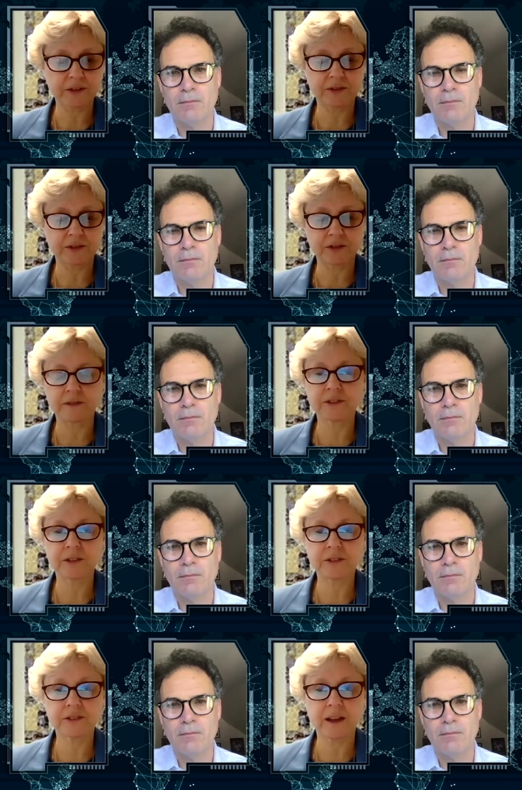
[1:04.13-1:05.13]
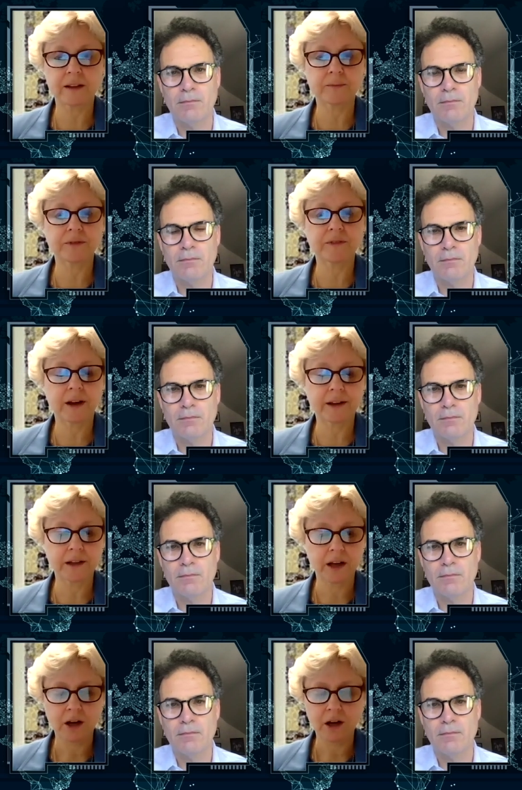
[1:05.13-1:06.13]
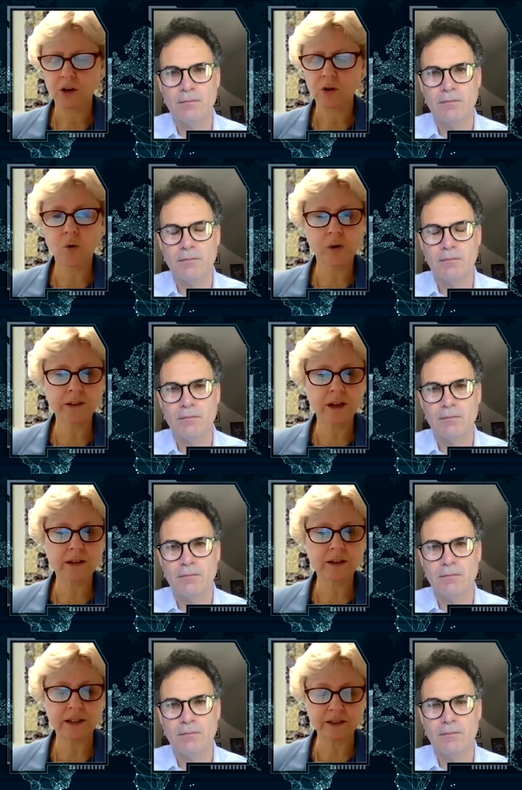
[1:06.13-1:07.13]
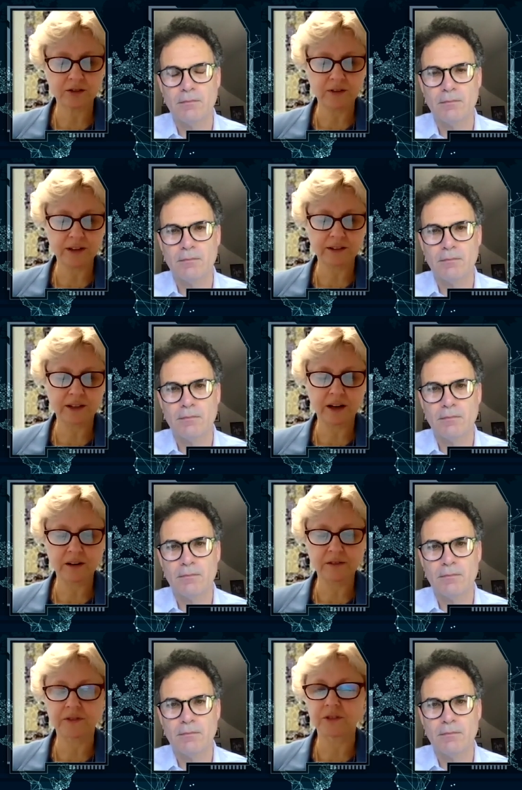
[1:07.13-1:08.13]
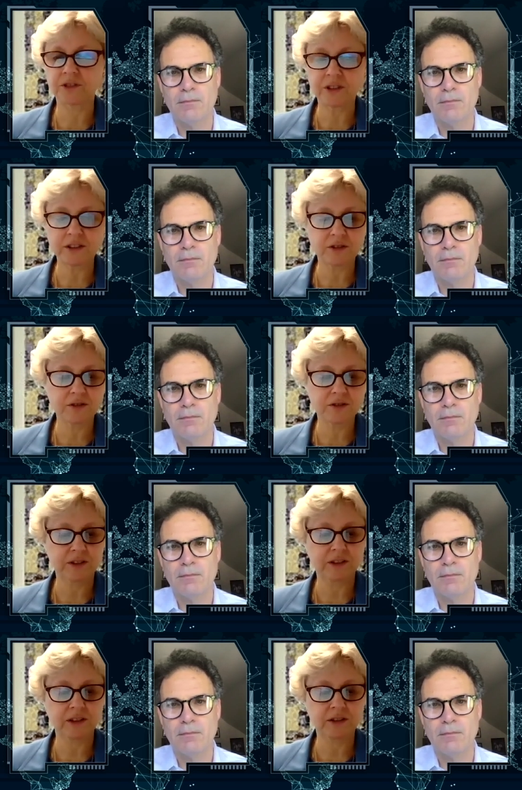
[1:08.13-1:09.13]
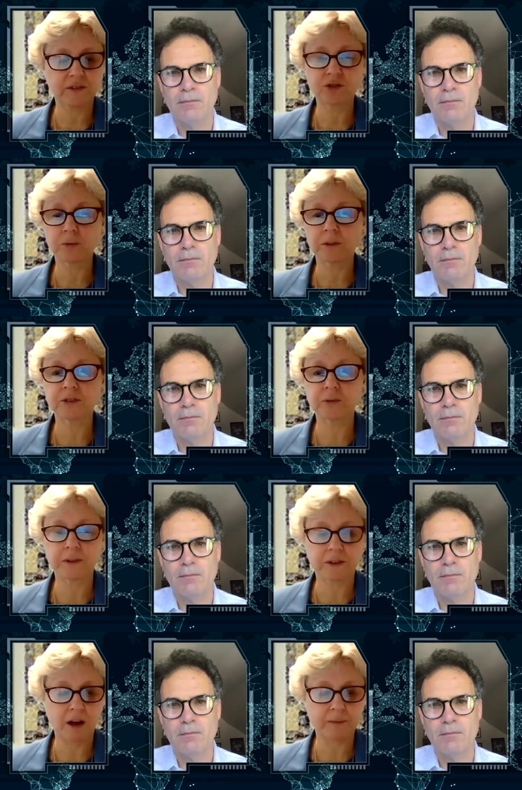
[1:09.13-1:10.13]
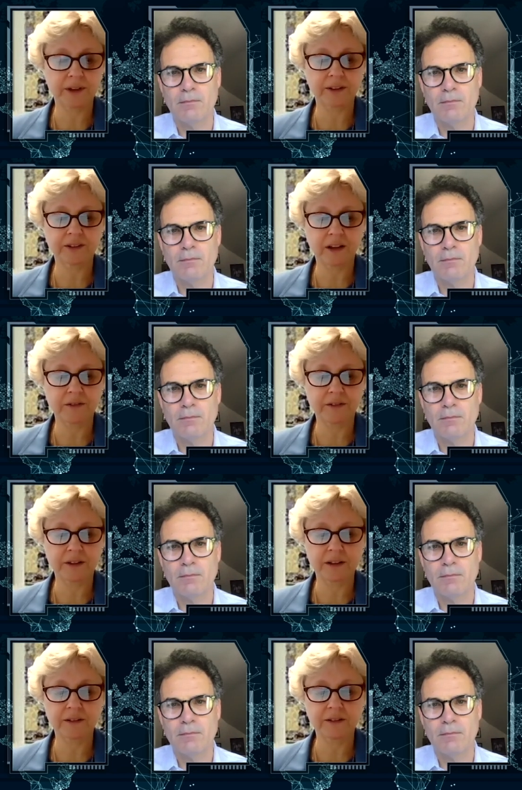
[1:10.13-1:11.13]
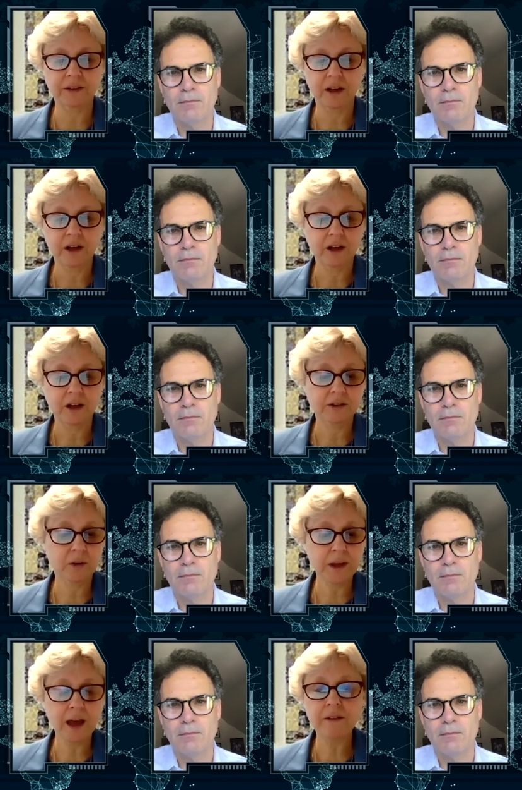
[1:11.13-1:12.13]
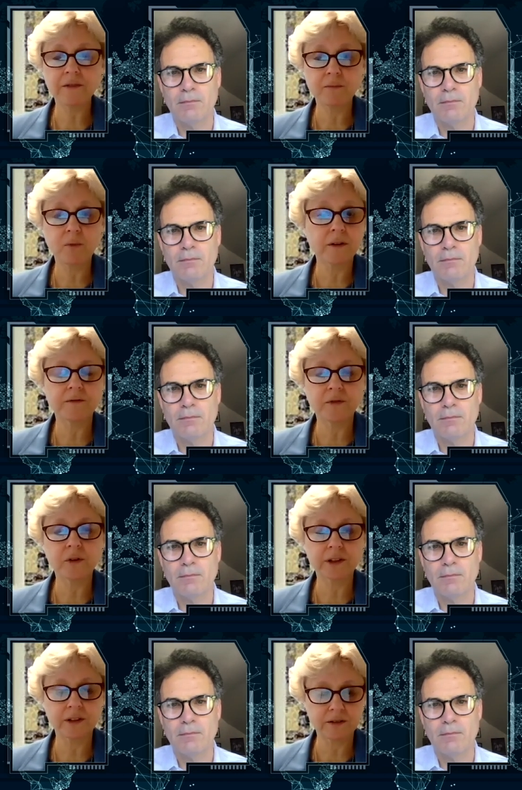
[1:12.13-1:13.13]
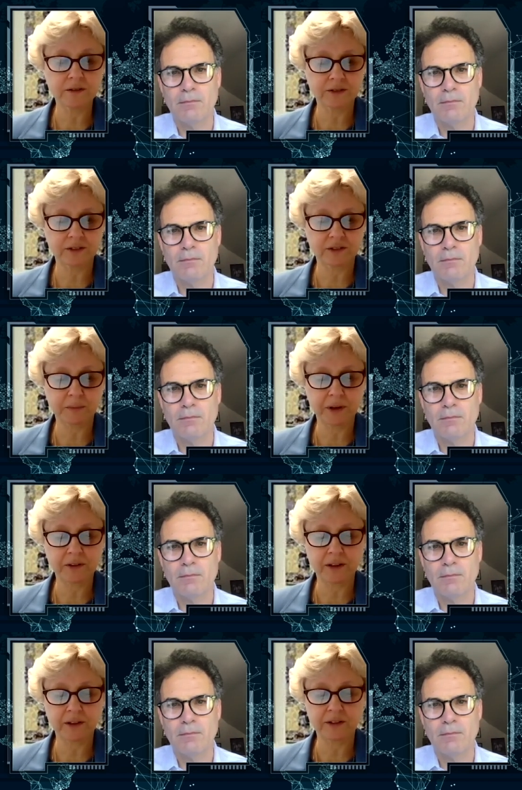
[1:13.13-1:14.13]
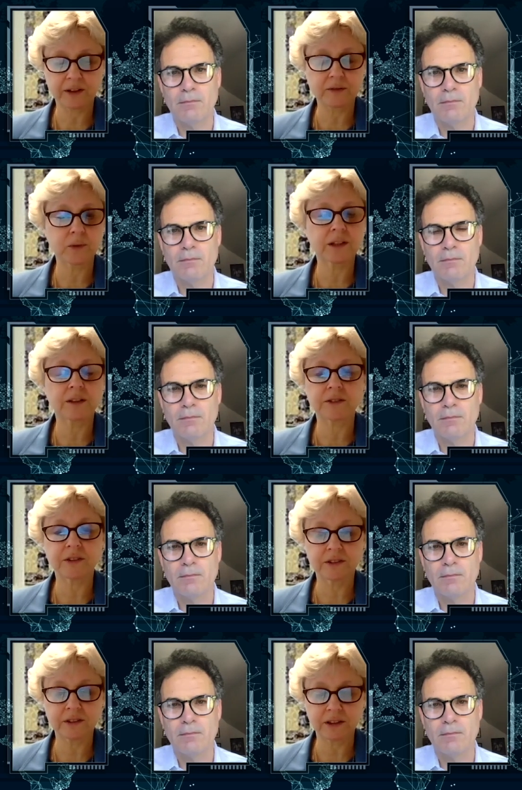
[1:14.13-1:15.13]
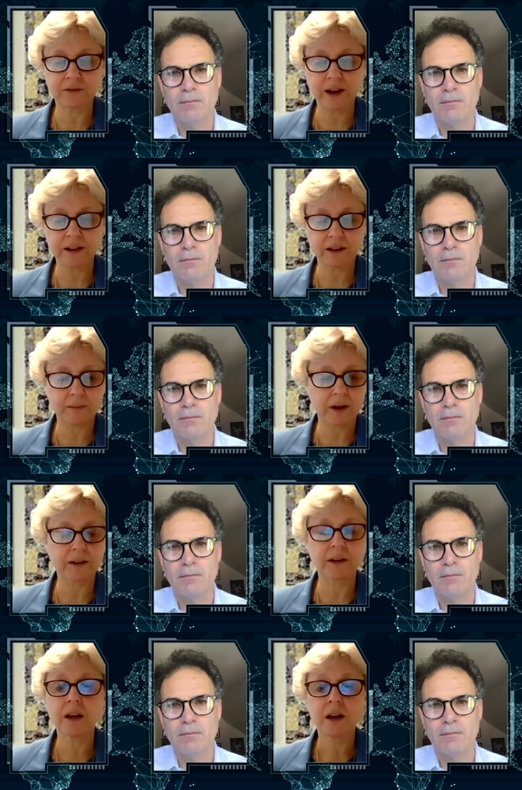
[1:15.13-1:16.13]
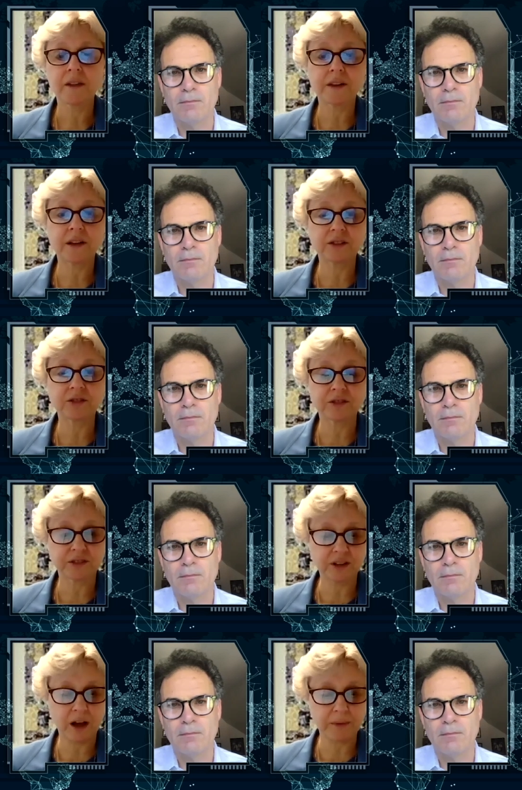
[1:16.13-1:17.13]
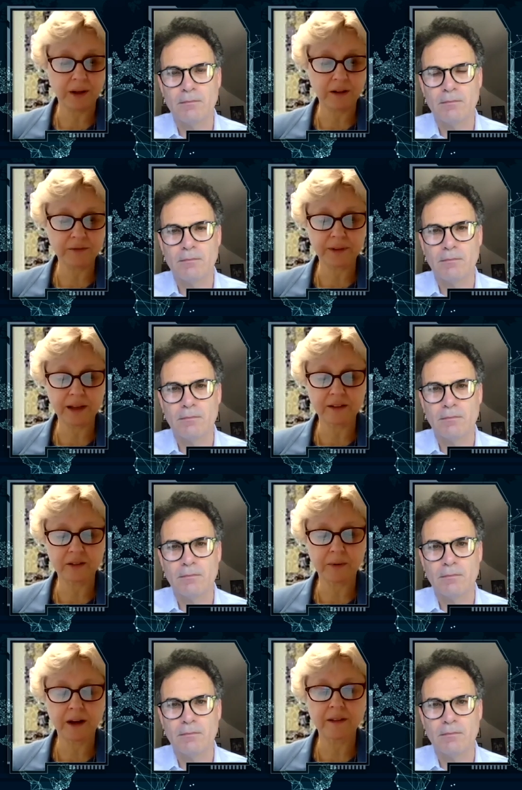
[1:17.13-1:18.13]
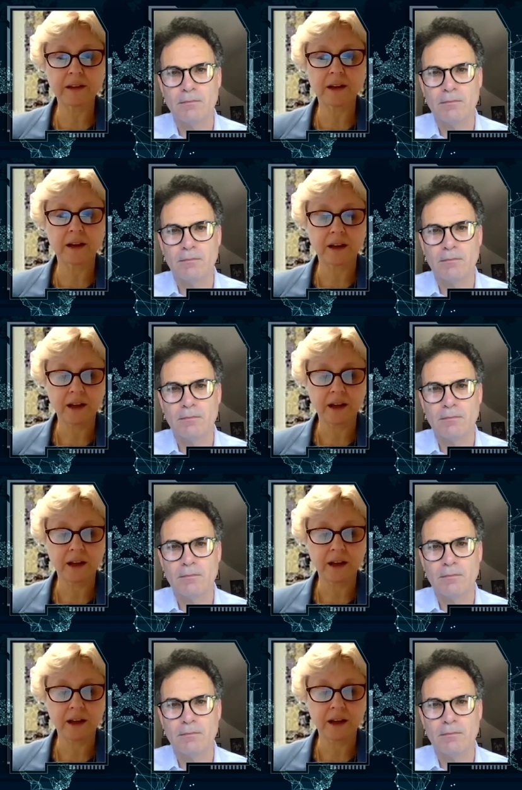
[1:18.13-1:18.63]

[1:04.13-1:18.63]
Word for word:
Speaker 1: and services that provide coordinated integrated care for seniors and individuals with complex health needs. So we have more than 40 years experience and we consistently rank among the nation's top health plans by the uh,